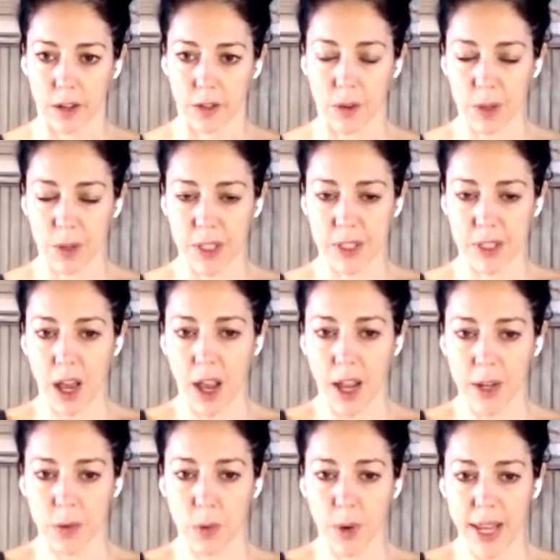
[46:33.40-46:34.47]
From the
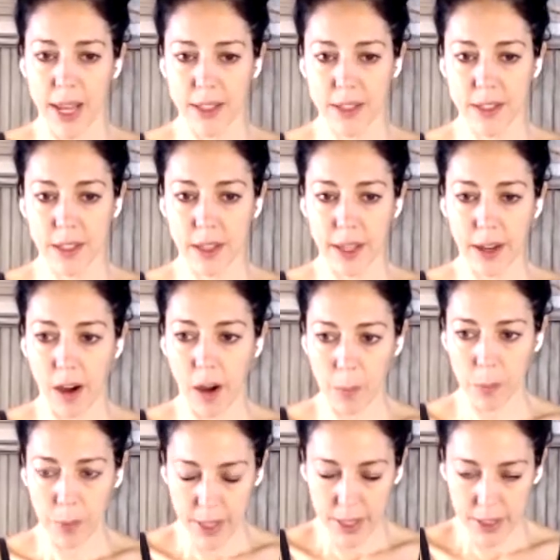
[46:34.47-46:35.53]
side waist to the
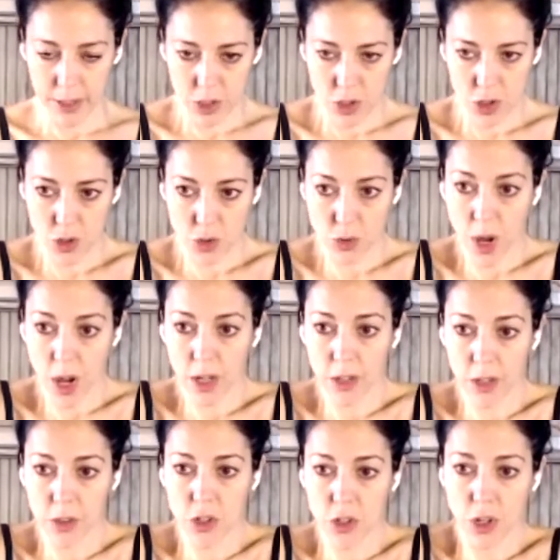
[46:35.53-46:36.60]
armpits,
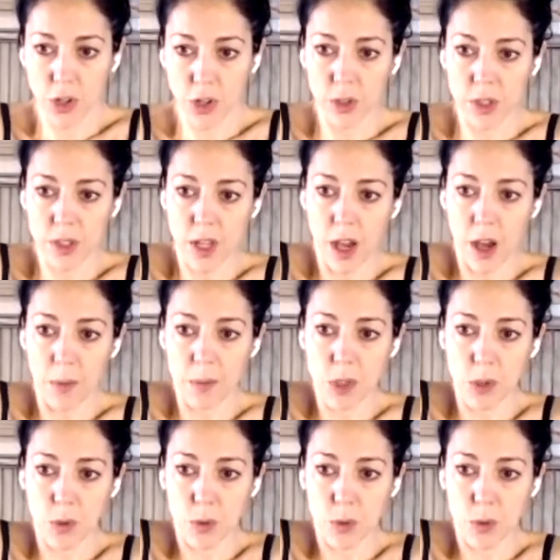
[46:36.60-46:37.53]
shrug the shoulders up